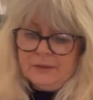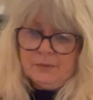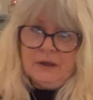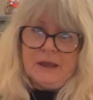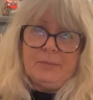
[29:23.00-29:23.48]

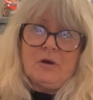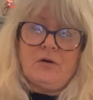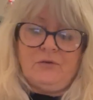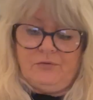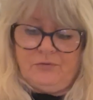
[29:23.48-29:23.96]
one came
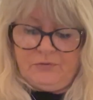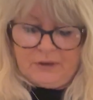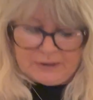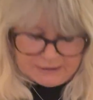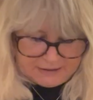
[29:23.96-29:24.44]
off,
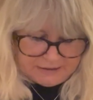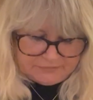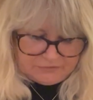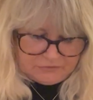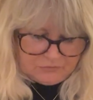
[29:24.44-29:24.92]
and I
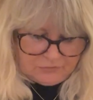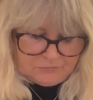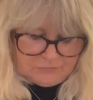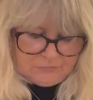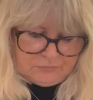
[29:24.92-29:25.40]
cast on